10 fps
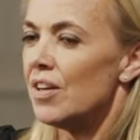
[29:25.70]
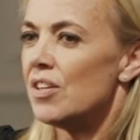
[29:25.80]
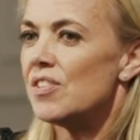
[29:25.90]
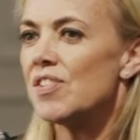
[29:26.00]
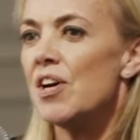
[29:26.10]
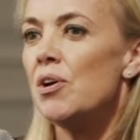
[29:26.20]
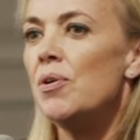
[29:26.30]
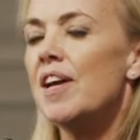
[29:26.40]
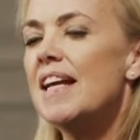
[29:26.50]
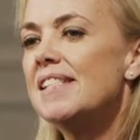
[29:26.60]
So
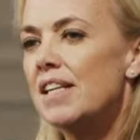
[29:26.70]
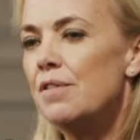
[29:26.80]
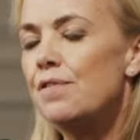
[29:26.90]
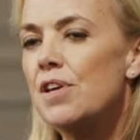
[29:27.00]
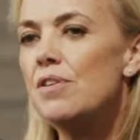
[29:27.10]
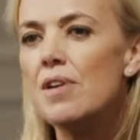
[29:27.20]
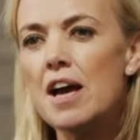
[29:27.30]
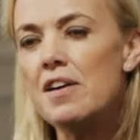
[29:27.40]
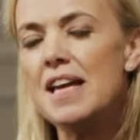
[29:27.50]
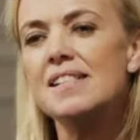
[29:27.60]
he said,
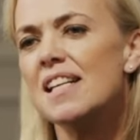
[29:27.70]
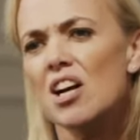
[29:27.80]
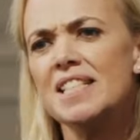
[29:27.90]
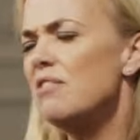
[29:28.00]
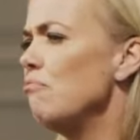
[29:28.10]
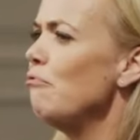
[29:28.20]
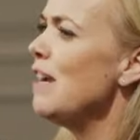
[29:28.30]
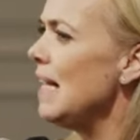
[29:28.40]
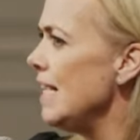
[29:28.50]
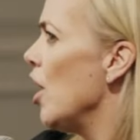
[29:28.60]
"I didn't
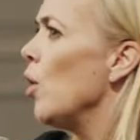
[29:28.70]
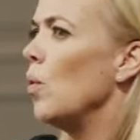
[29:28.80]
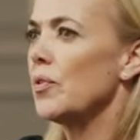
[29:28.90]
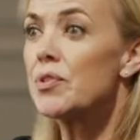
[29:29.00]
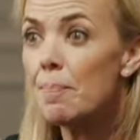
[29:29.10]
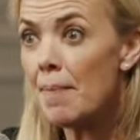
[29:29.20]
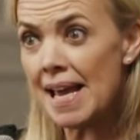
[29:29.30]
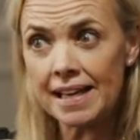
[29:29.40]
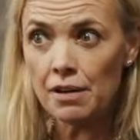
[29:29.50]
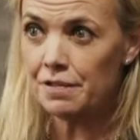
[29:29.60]
really know what to
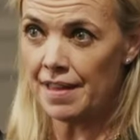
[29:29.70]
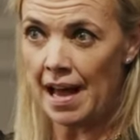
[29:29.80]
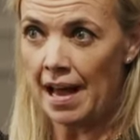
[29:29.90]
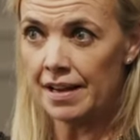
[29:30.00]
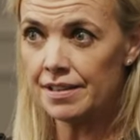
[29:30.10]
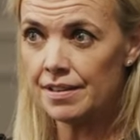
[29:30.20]
make of that.